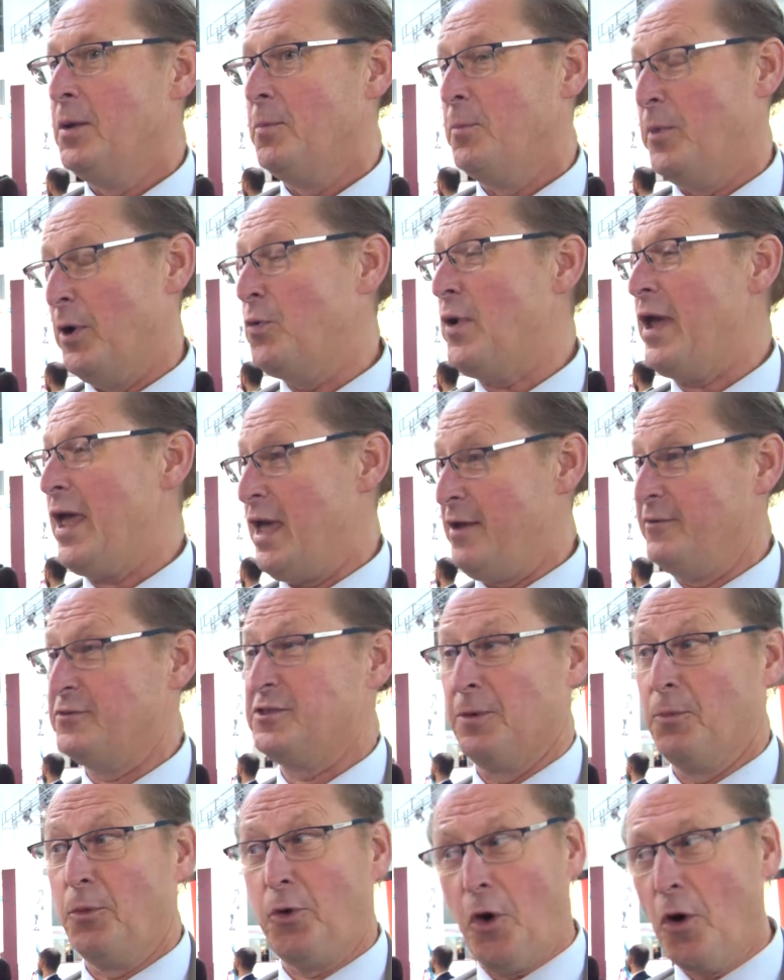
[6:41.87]
But we have
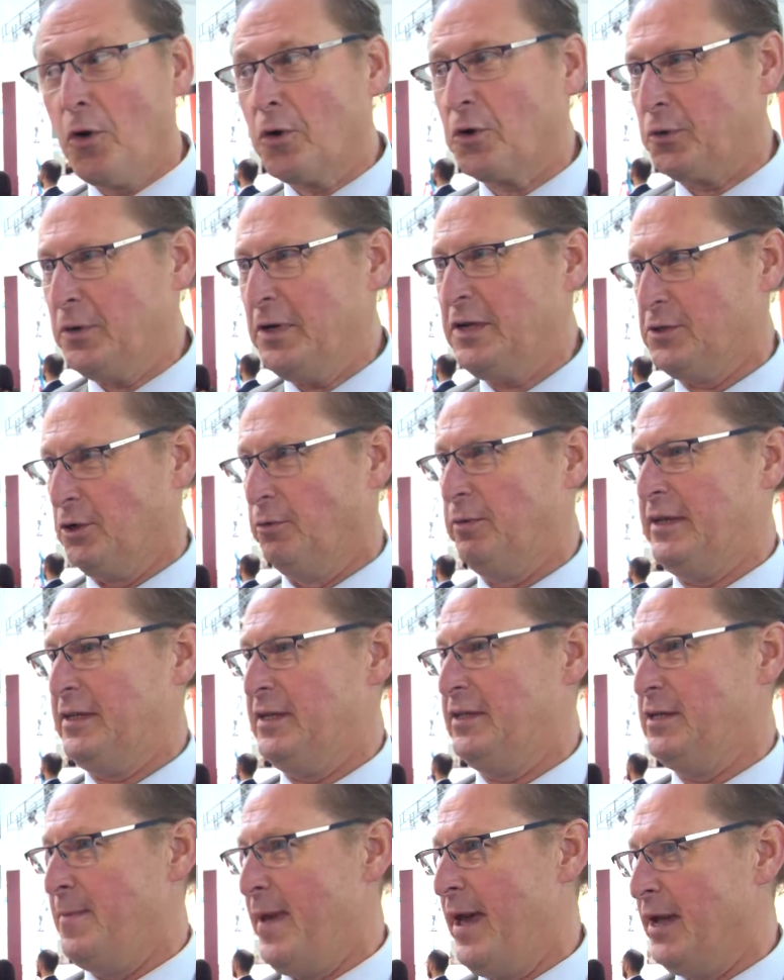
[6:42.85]
some concrete already
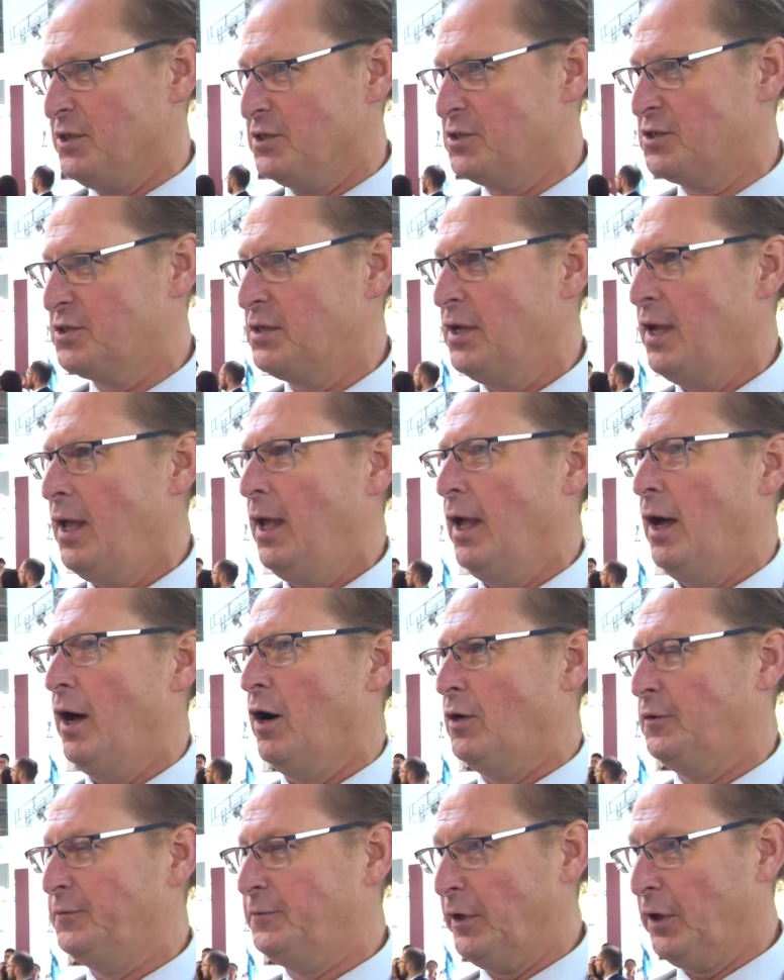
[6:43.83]
demands
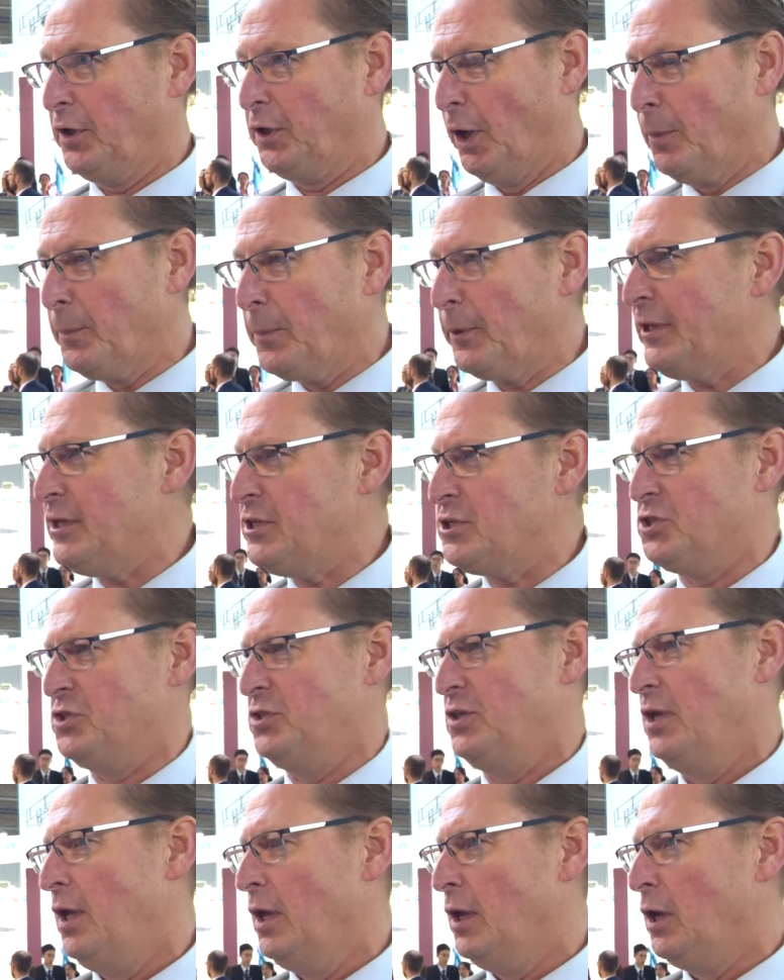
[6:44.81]
of
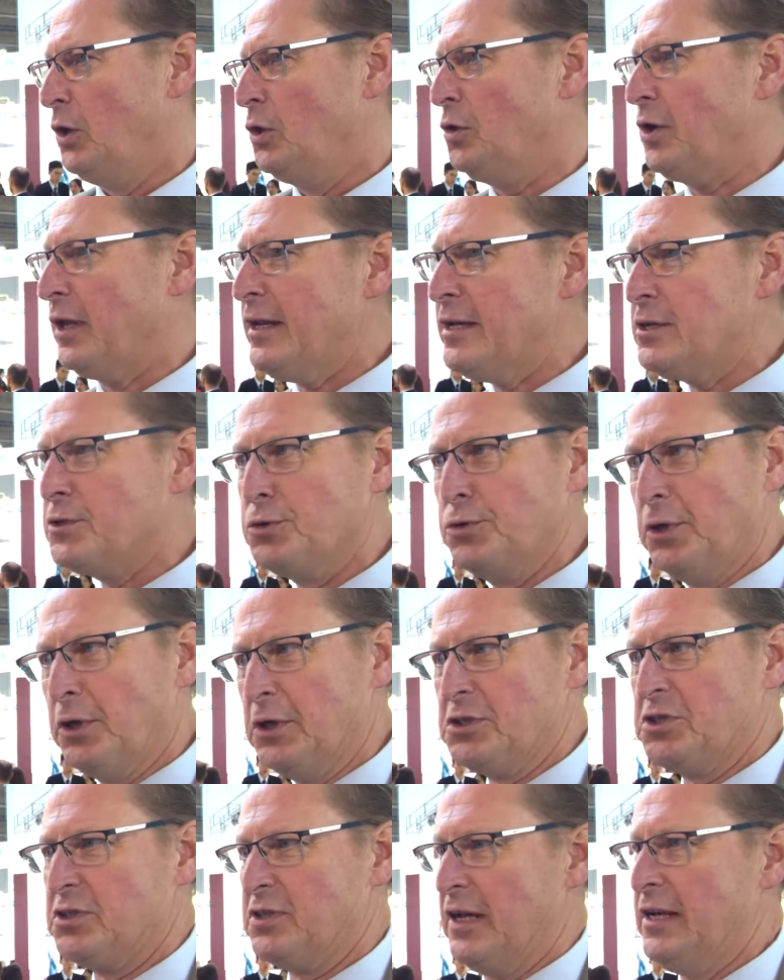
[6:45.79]
companies looking into
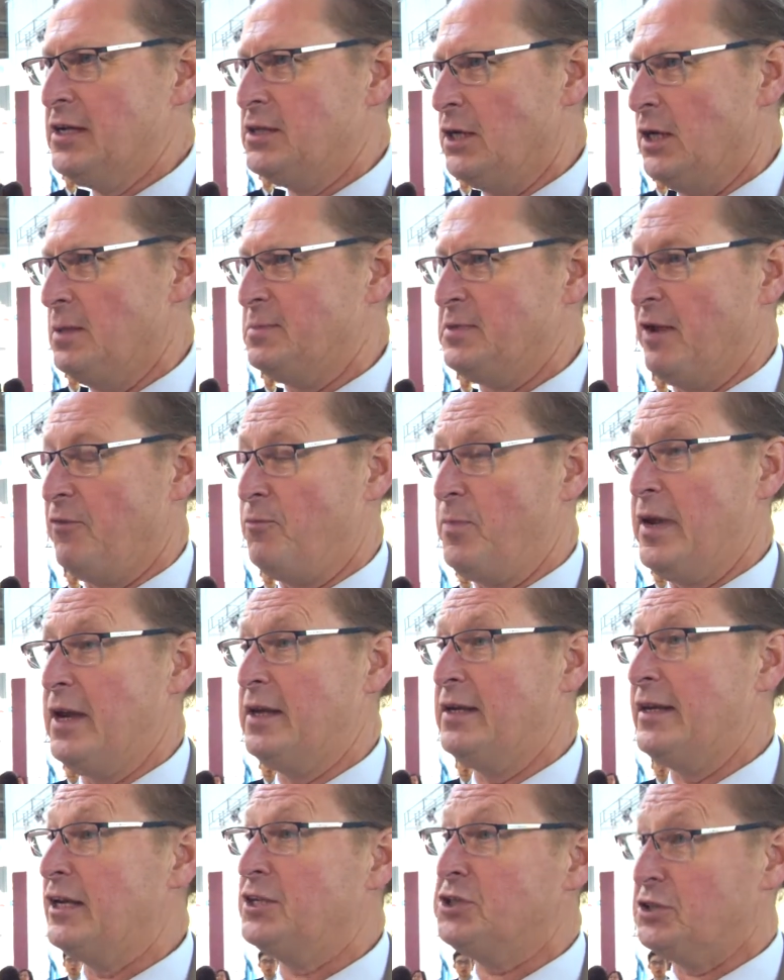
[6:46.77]
us in terms of being
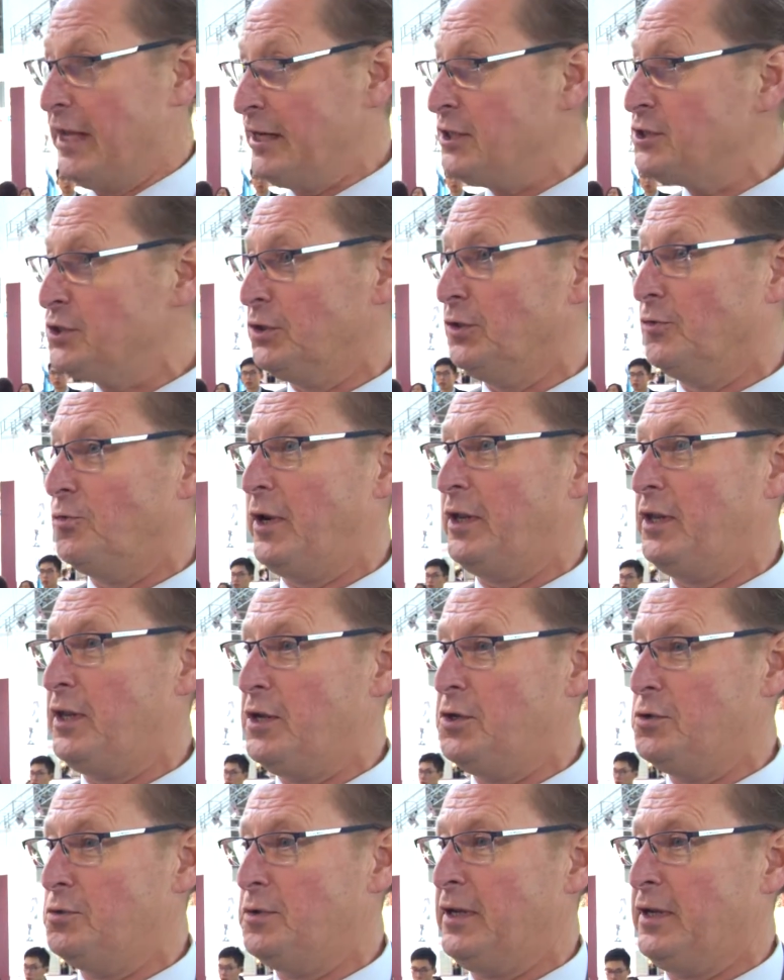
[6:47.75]
the extension of what they
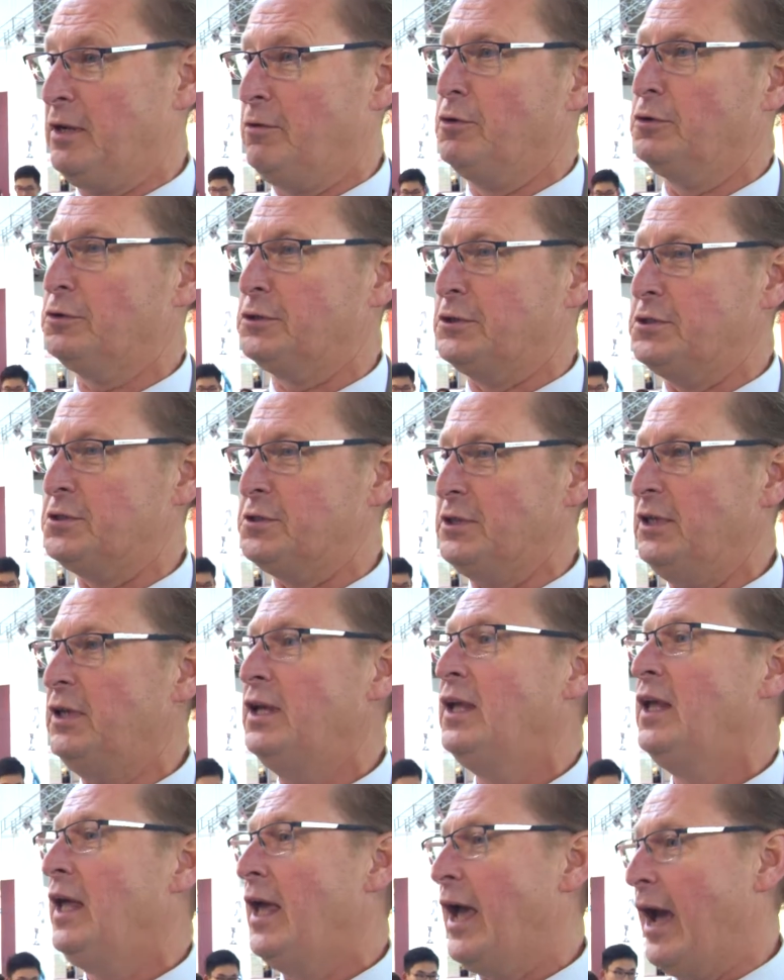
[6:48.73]
do in their own country
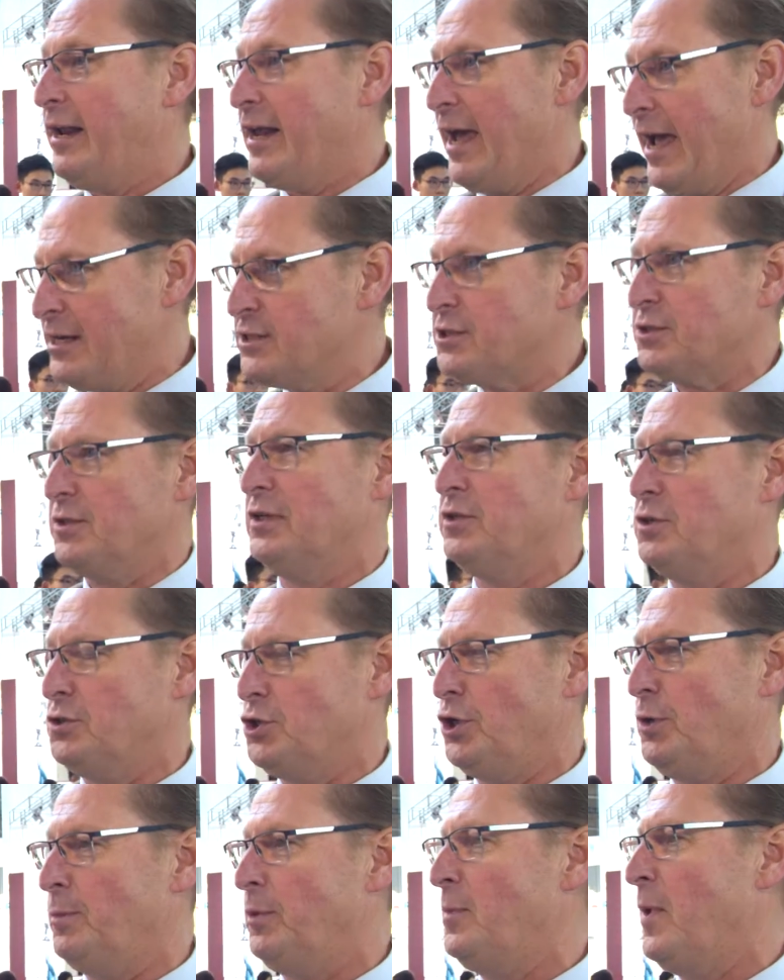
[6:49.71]
and entering the
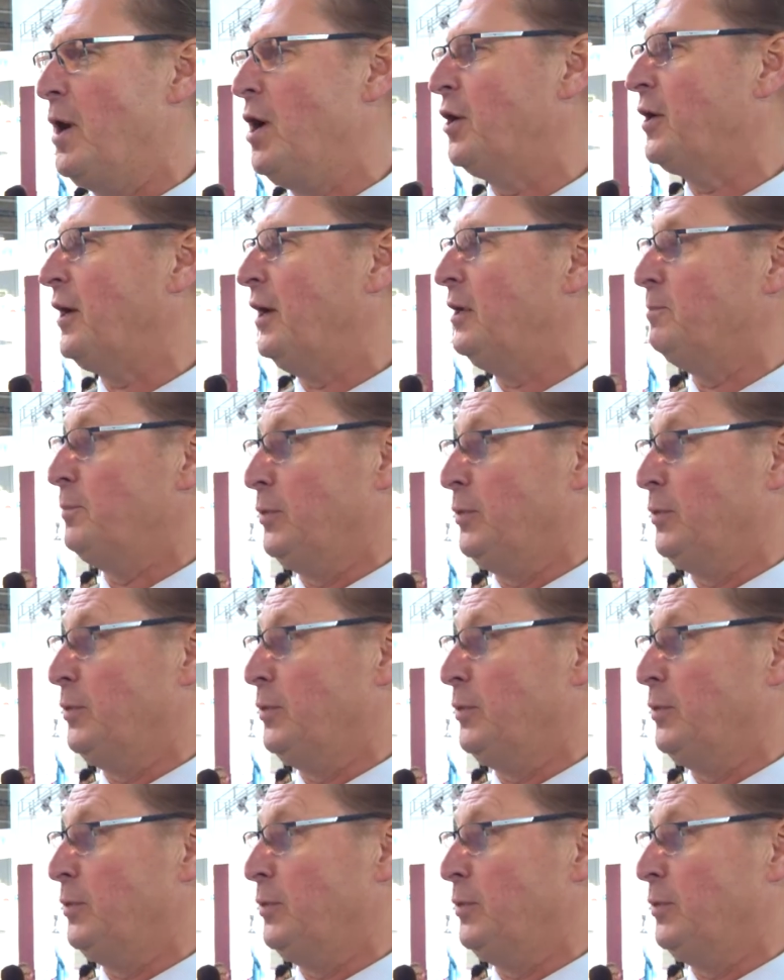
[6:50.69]
German market.